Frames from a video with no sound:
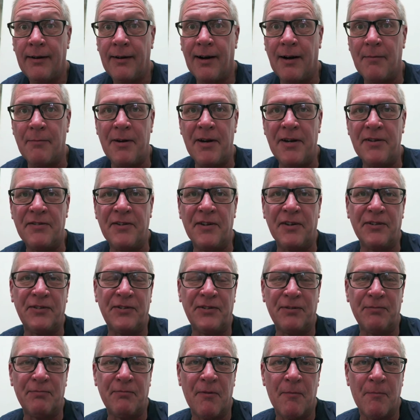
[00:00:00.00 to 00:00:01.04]
I made
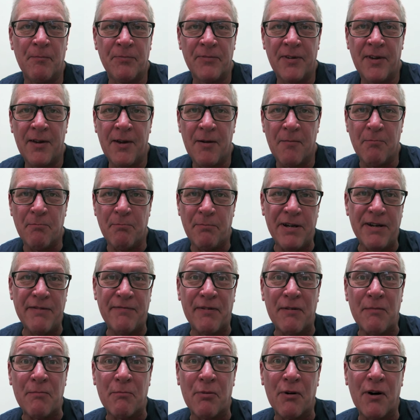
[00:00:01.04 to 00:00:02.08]
this beef
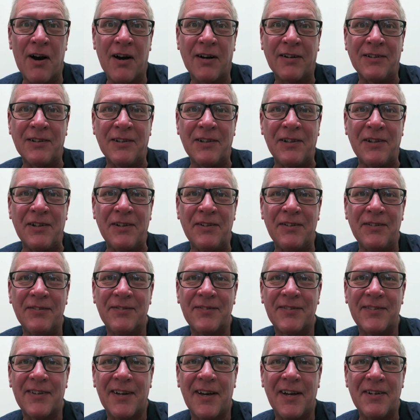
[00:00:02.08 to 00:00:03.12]
and broccoli,
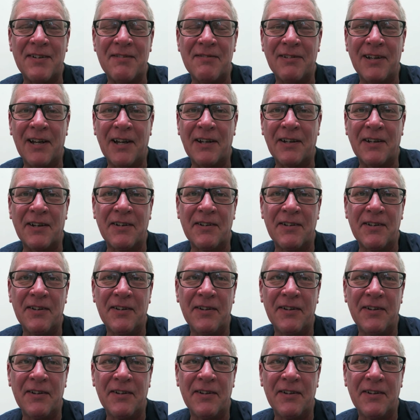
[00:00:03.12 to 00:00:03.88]
kind of like